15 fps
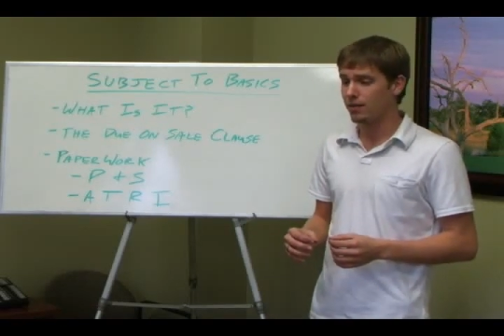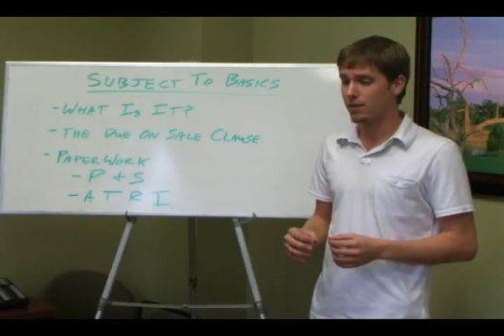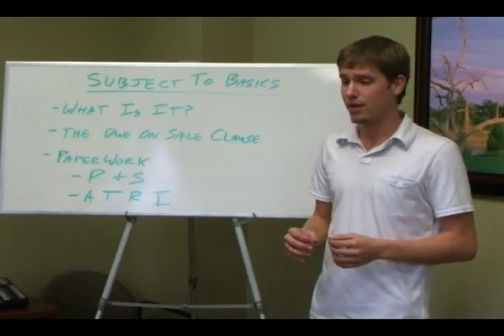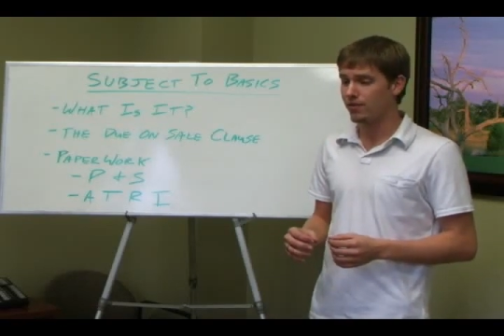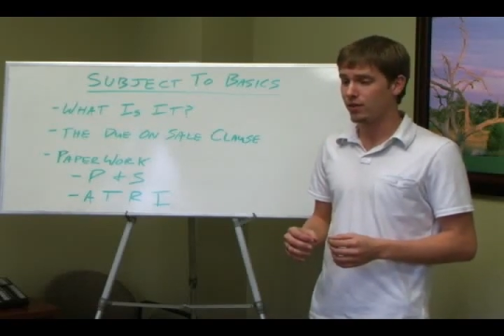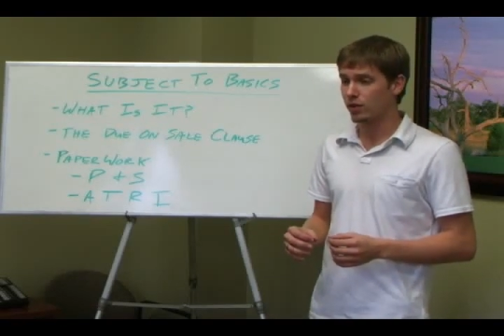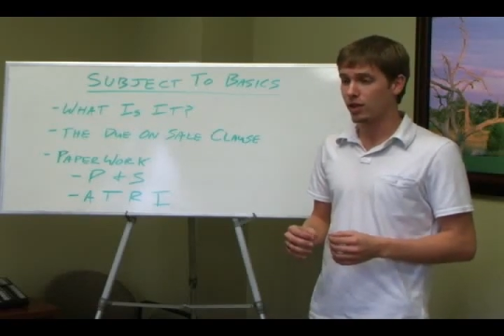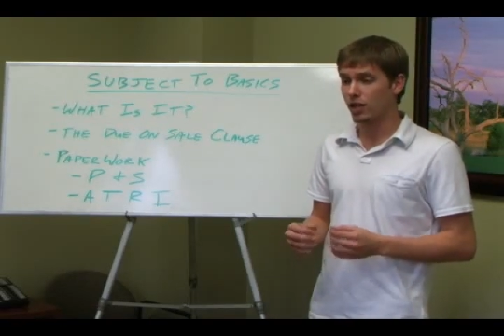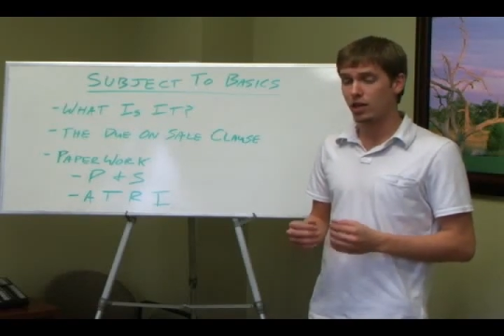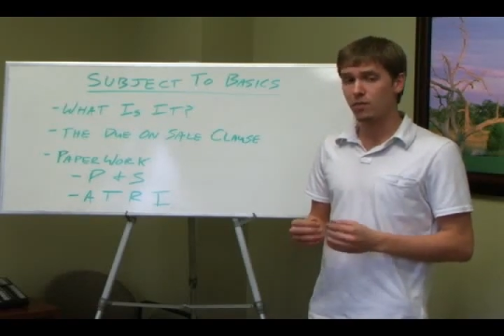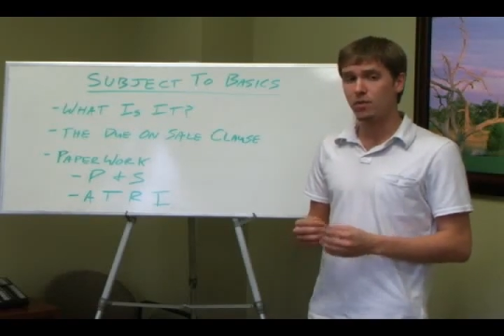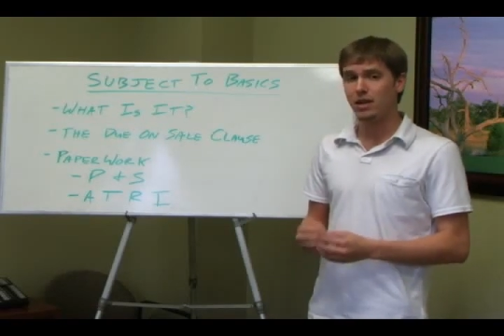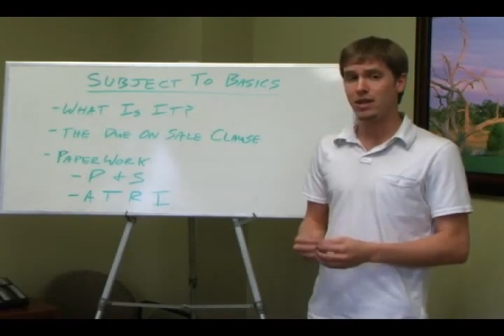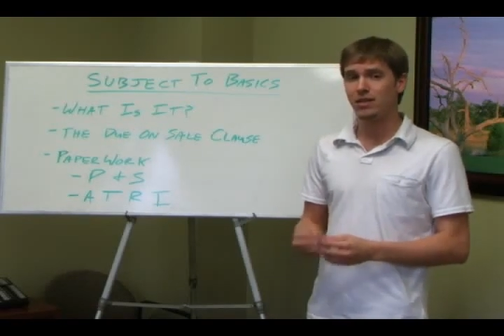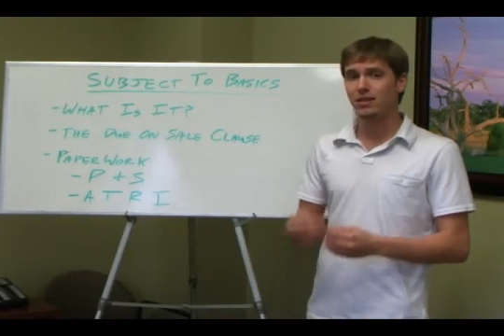If you're going to
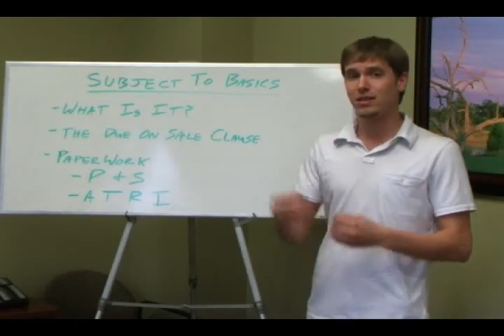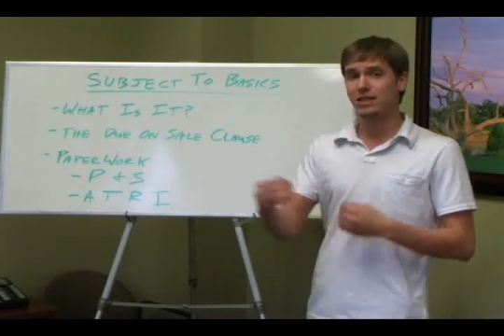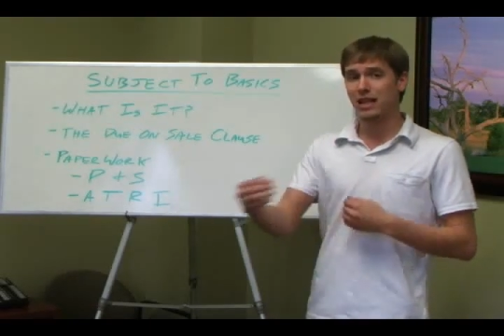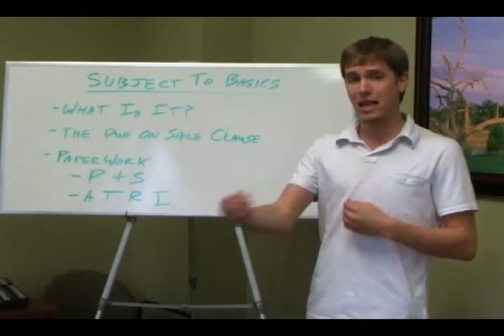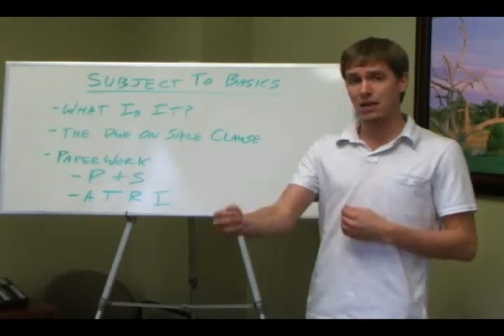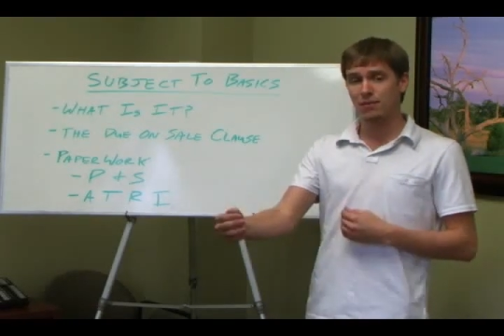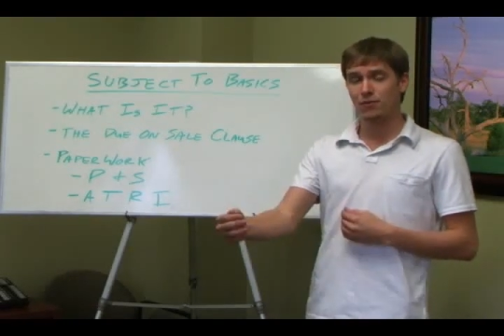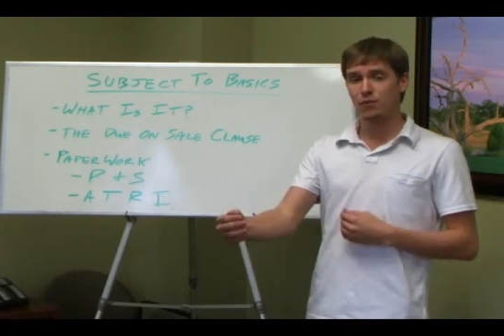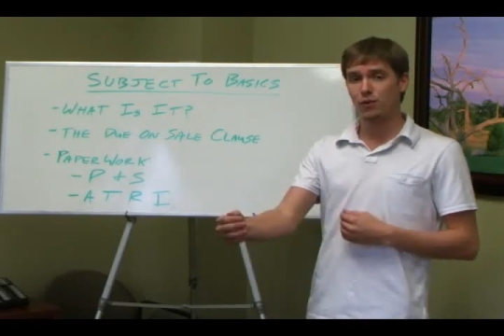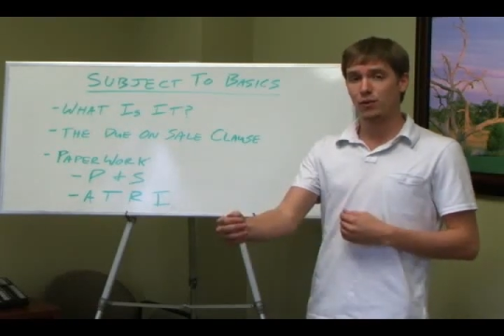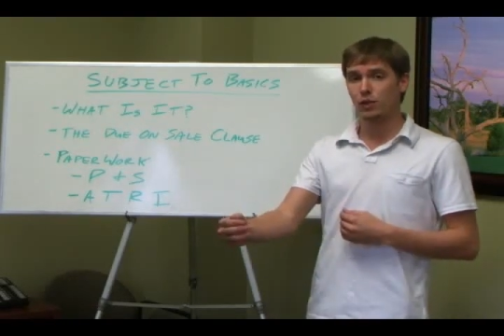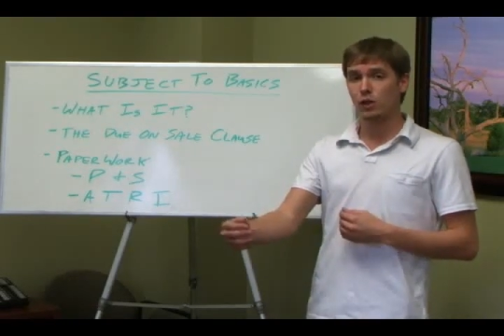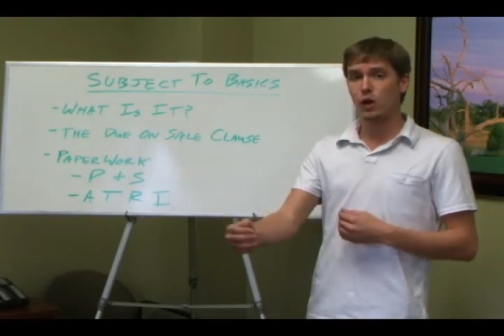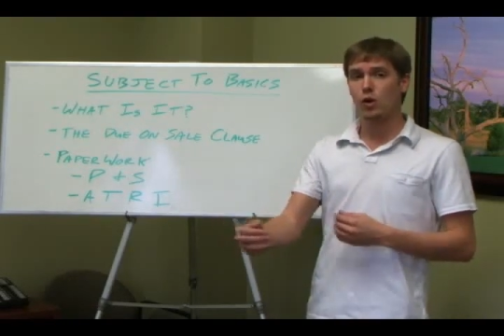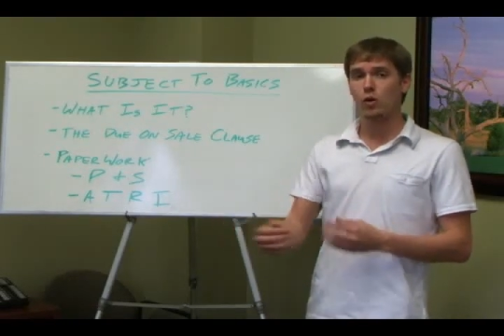be in this game for
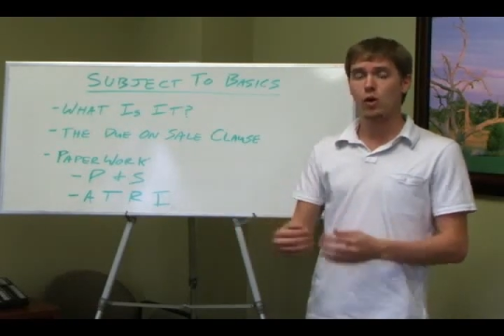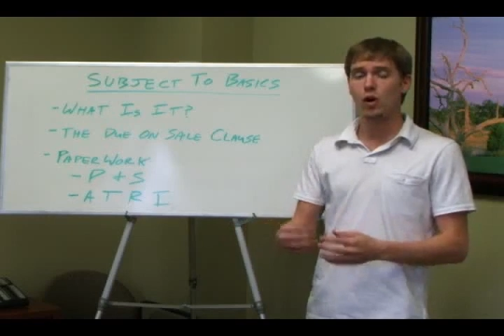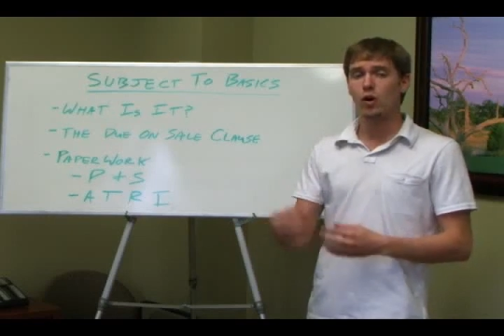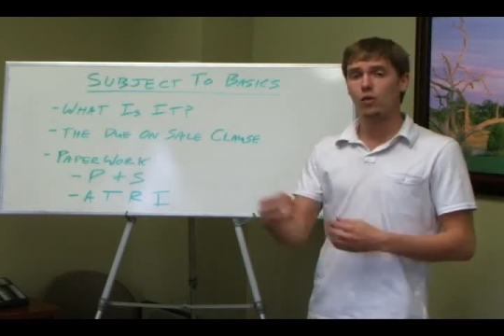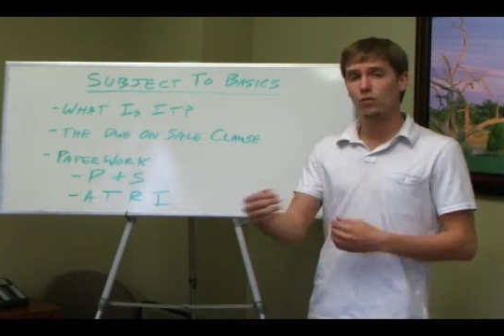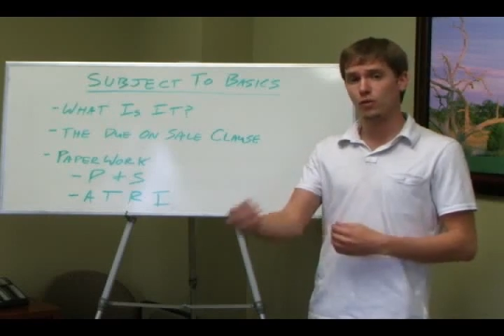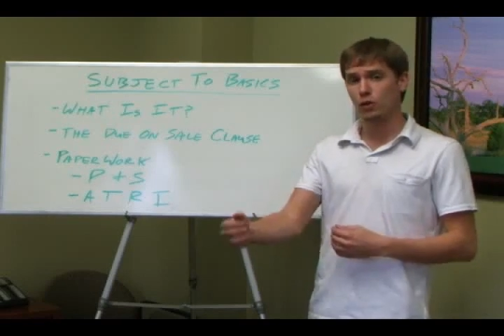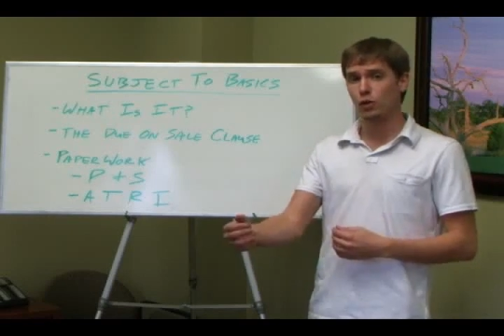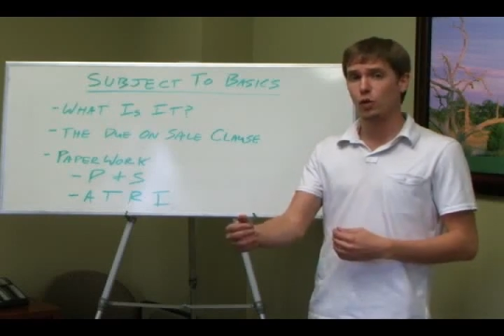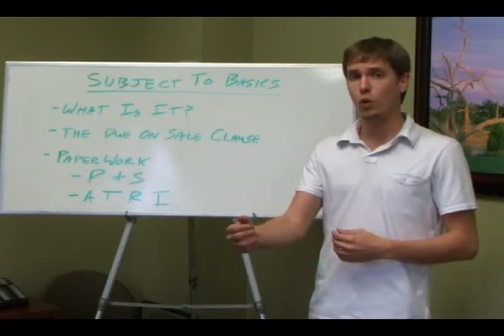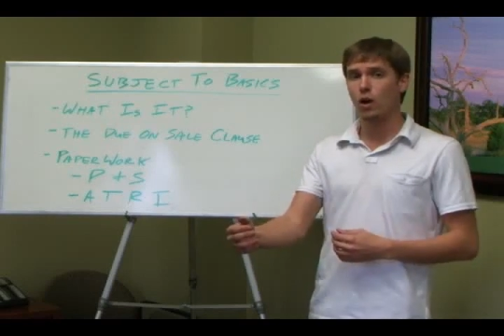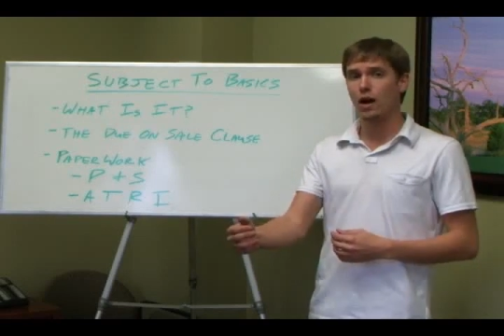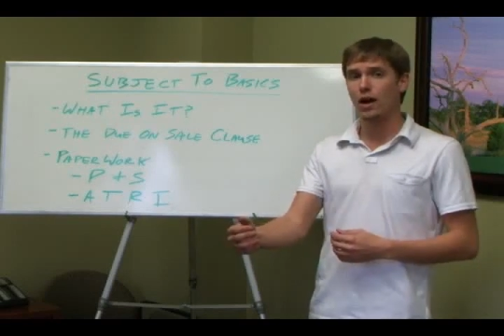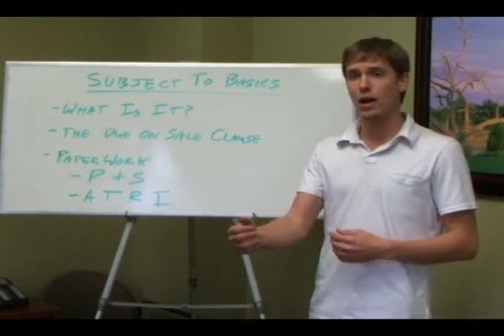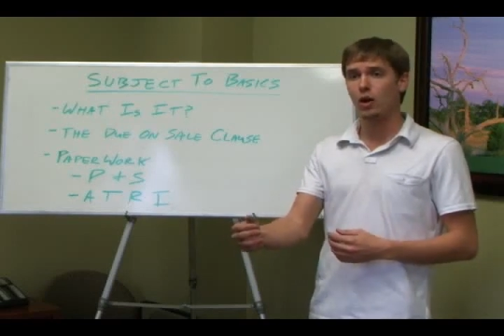the long haul for a
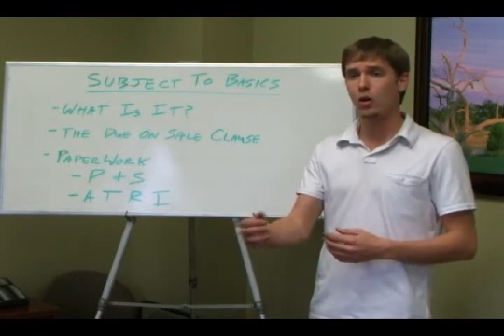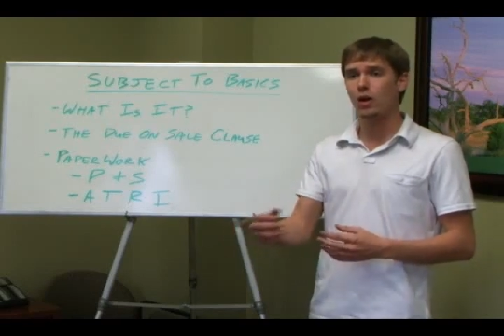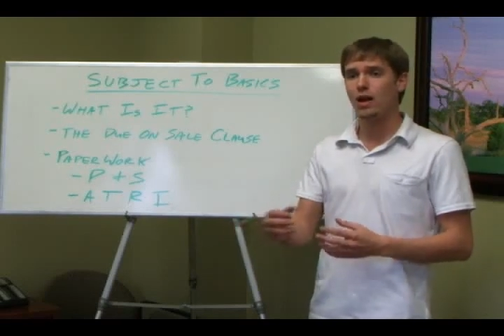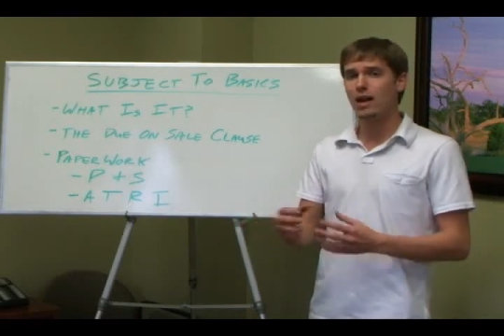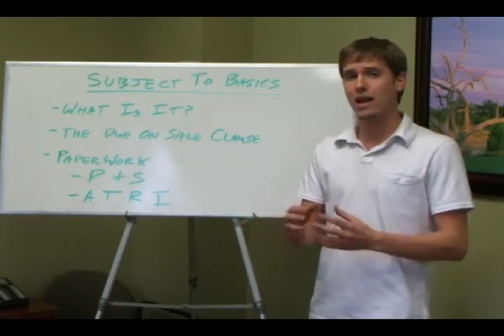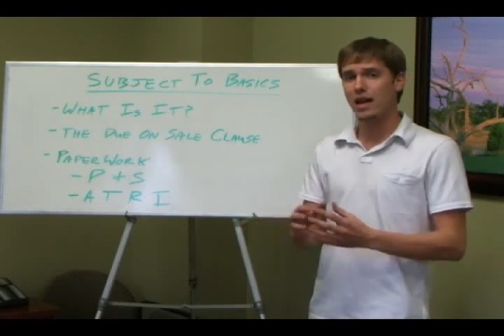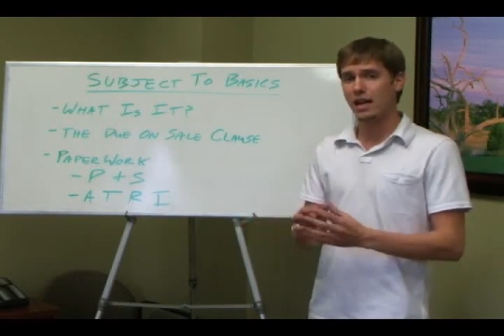while